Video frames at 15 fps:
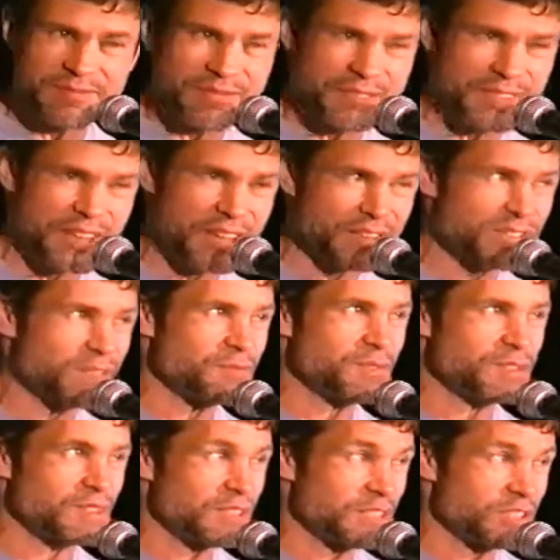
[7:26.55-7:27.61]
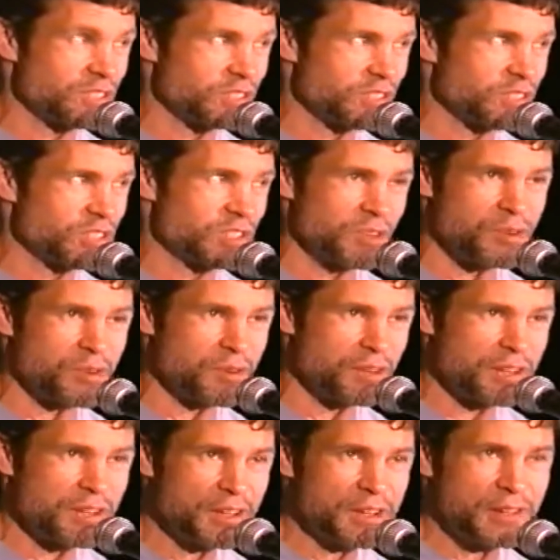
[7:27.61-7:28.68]
to have something that's just so
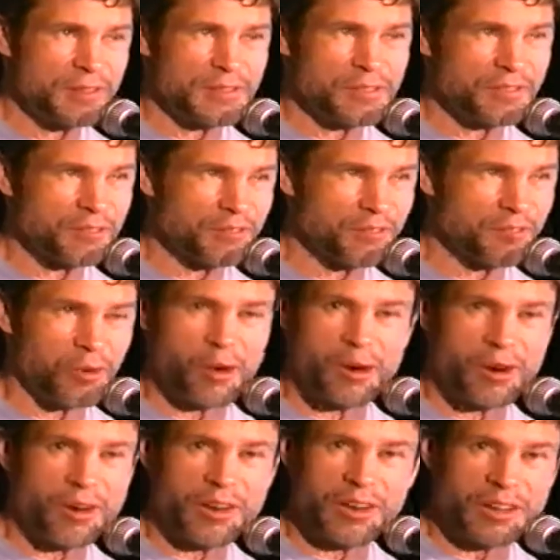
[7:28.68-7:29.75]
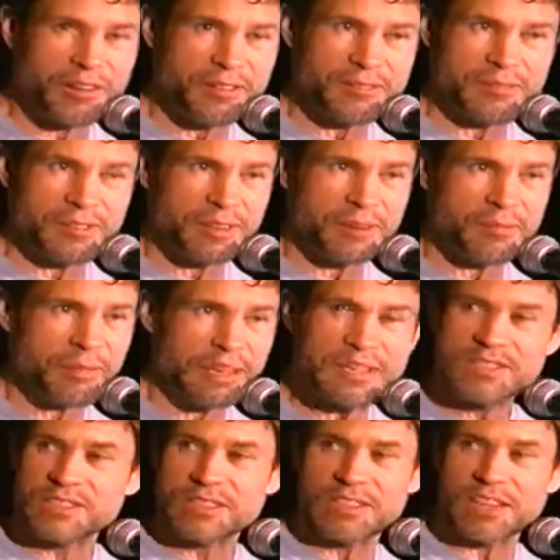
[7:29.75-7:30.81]
foreign and
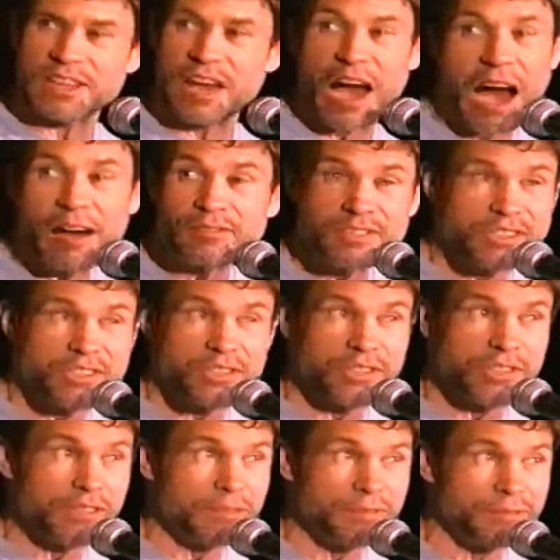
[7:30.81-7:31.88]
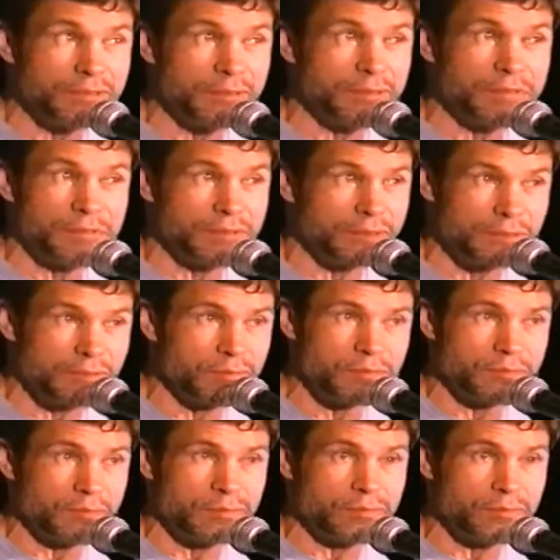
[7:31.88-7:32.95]
amazing and obviously
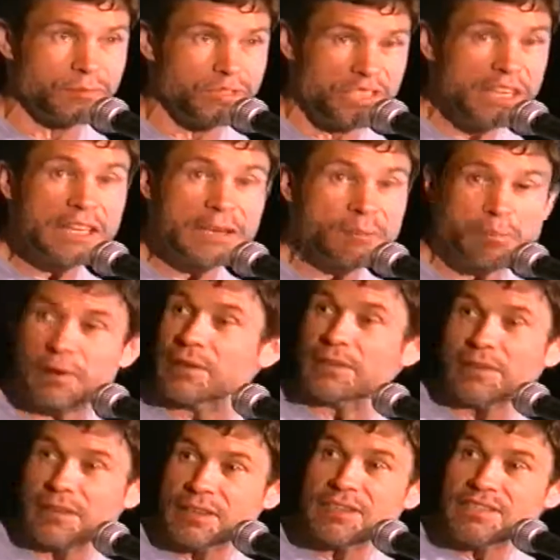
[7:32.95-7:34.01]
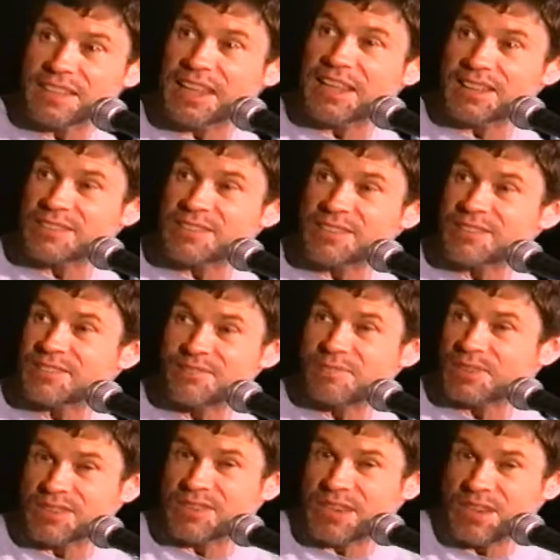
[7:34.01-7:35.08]
deep and intense,
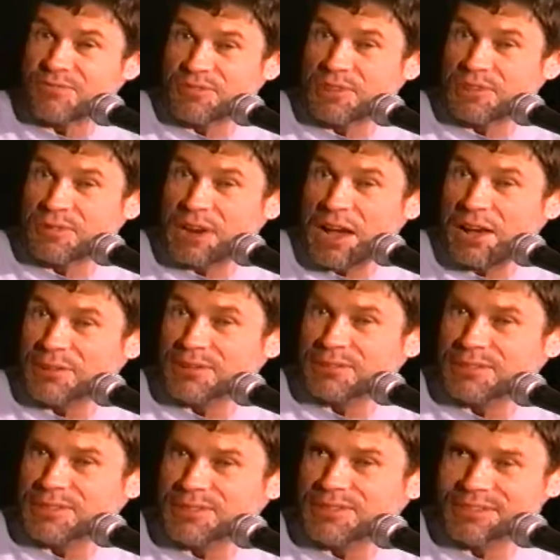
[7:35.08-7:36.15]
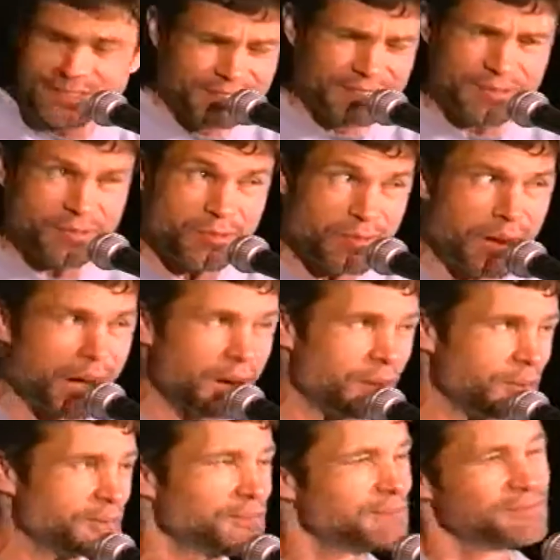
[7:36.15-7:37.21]
but you can't figure it out, It's like, wow.
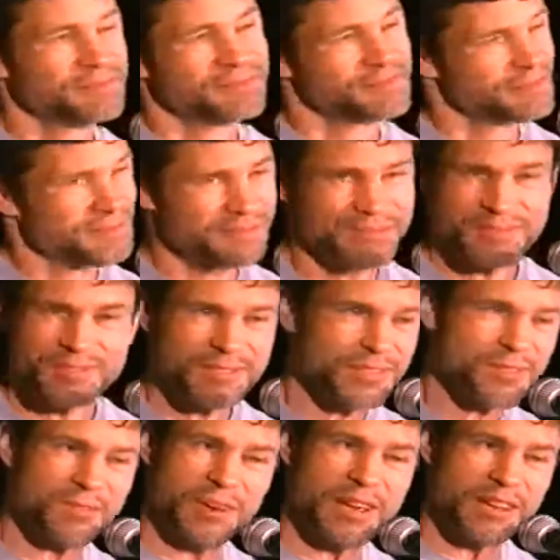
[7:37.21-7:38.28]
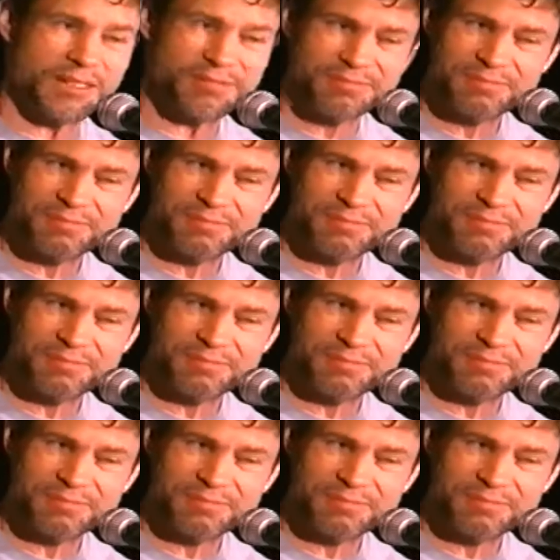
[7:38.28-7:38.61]
It's great.